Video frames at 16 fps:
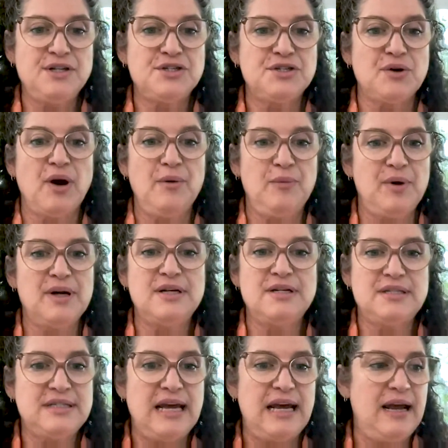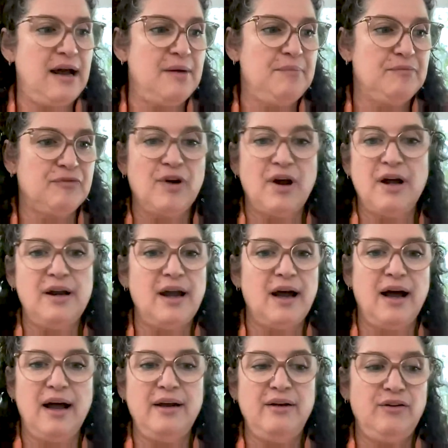So I want to say up front,
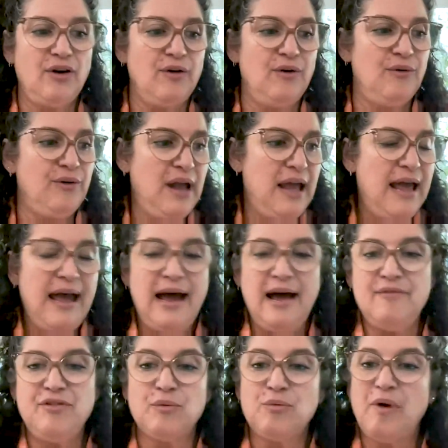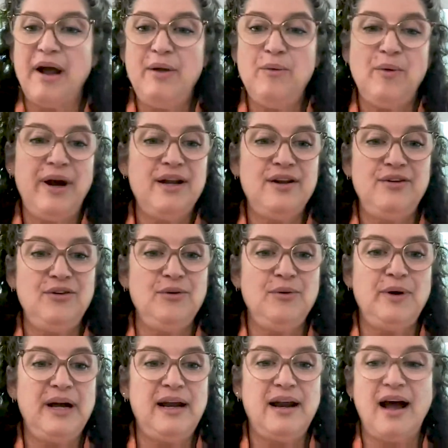I don't have the right way to do
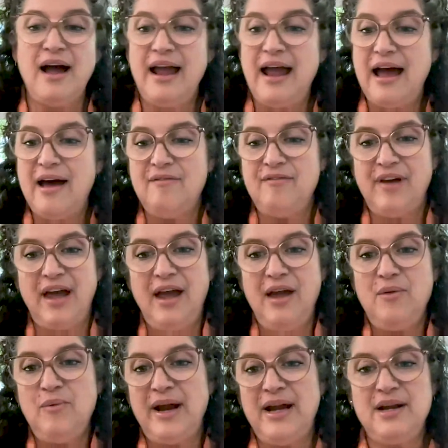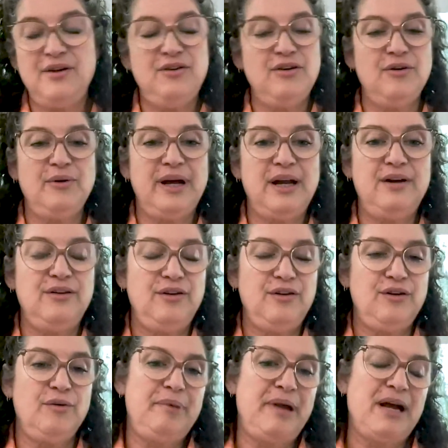it. I have a way to do it. You
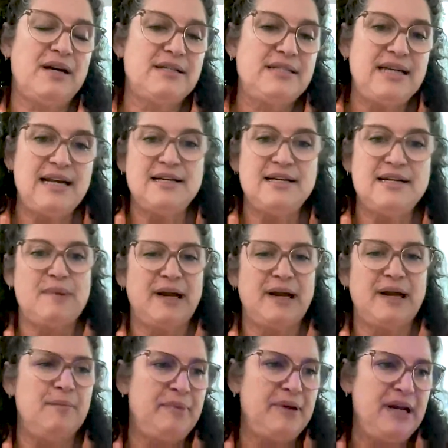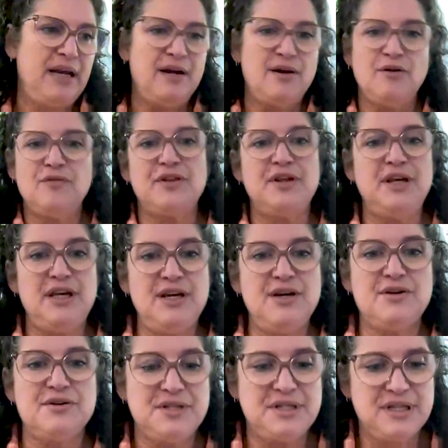know, Beyond 10 is my company. And over the
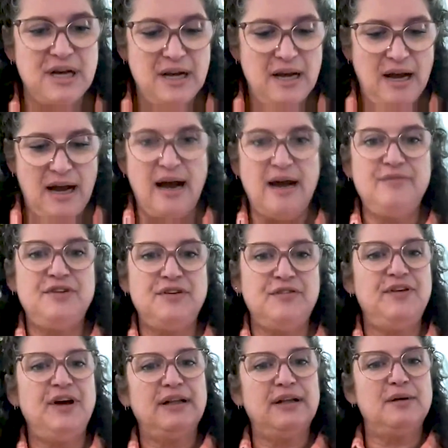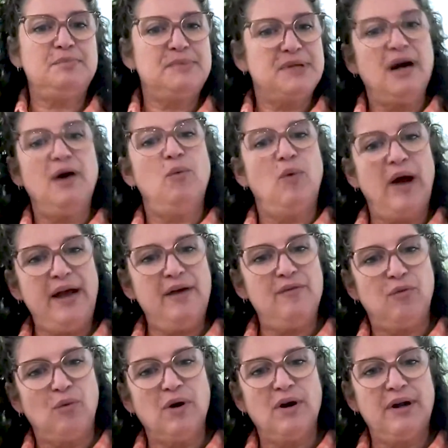years, I've developed a way of
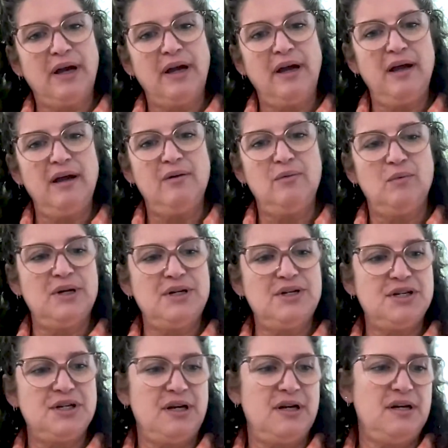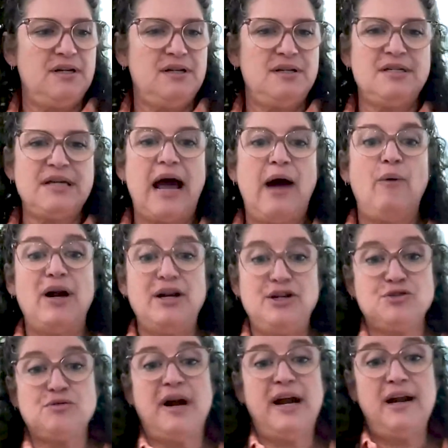working, which is how I
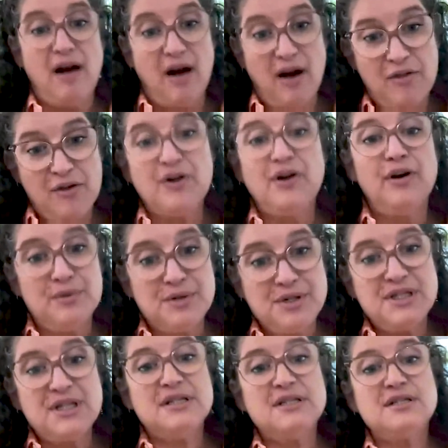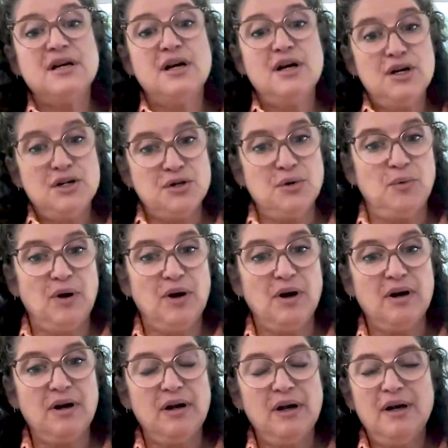train other coaches to
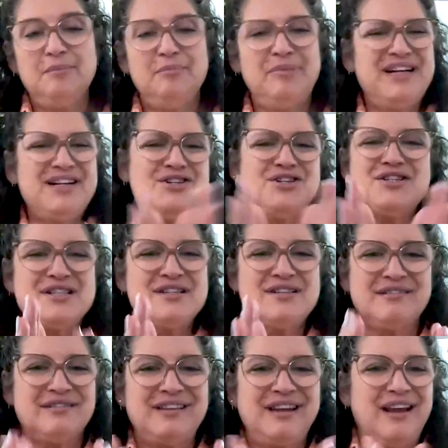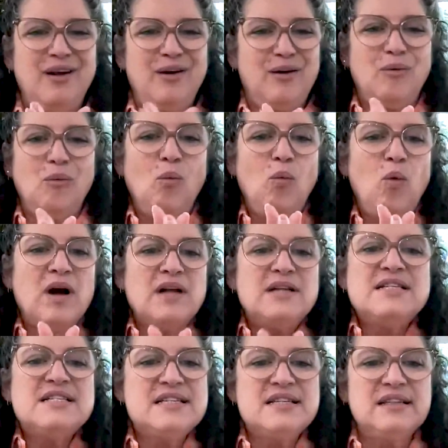work. But it's just like one
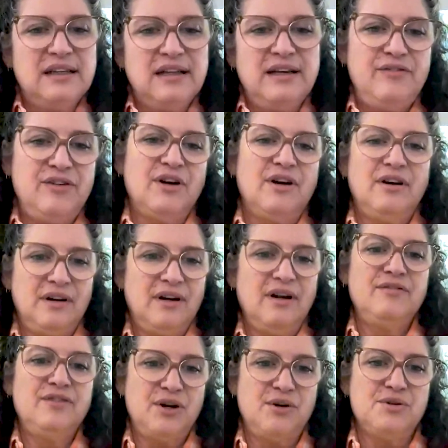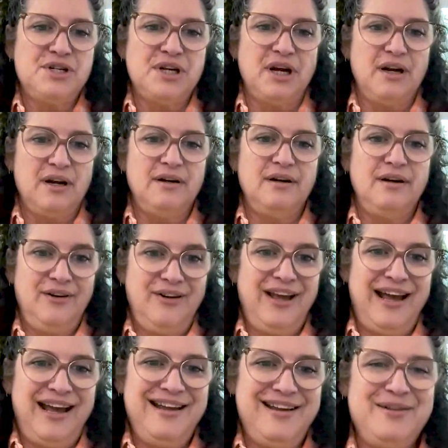sliver of coaching.
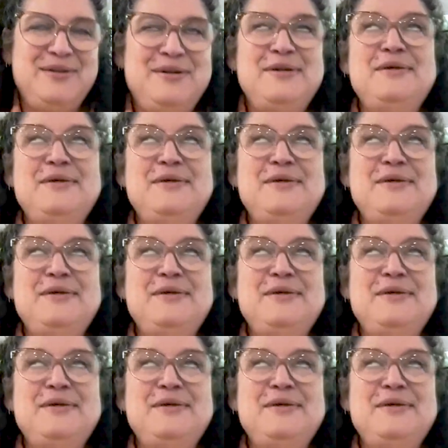Okay.